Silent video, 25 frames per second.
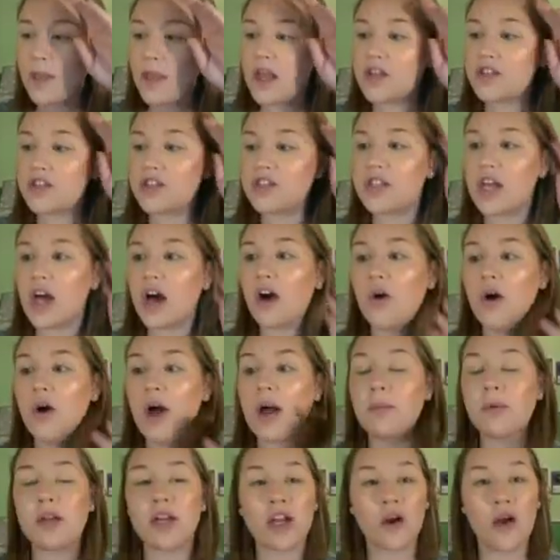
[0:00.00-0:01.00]
So
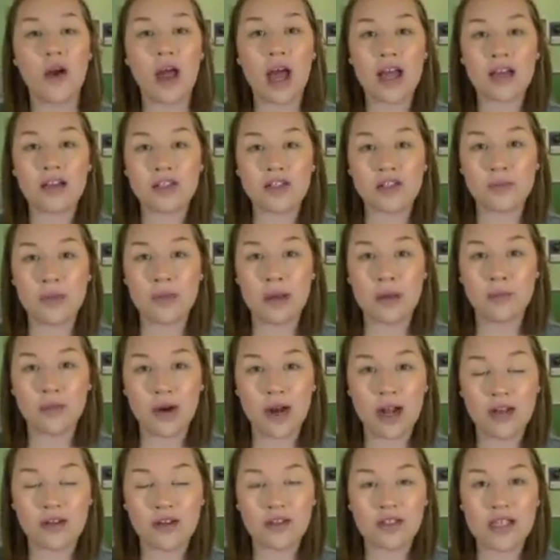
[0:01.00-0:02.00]
I'm going to go ahead and do my
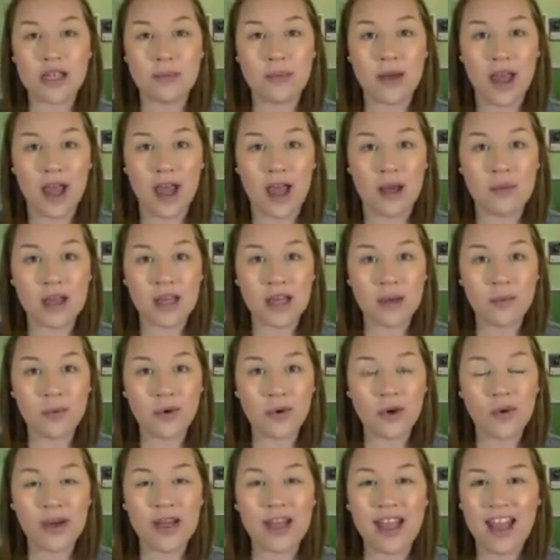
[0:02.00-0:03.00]
brows and my eye makeup real
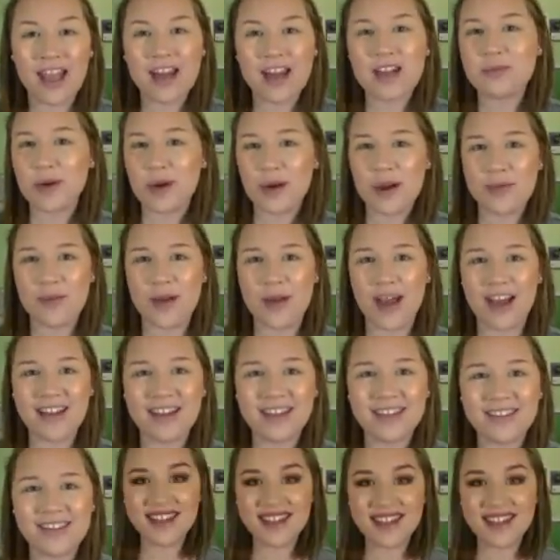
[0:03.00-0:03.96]
quick, and I'll be right back.